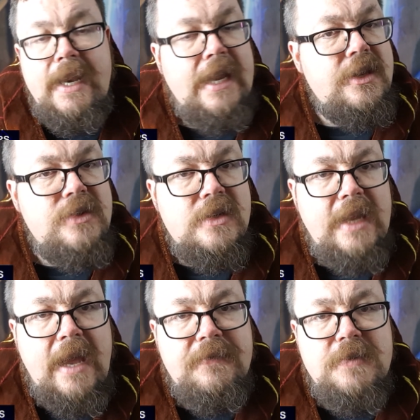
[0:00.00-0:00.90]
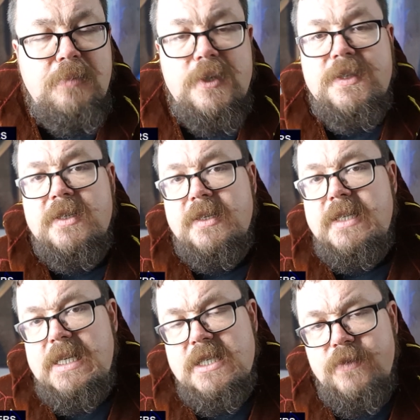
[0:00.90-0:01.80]
Now, you don't have to burst into
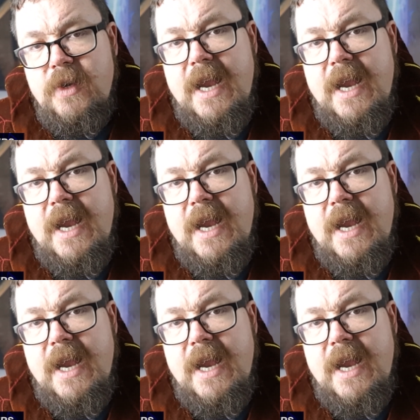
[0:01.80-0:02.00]
tears if your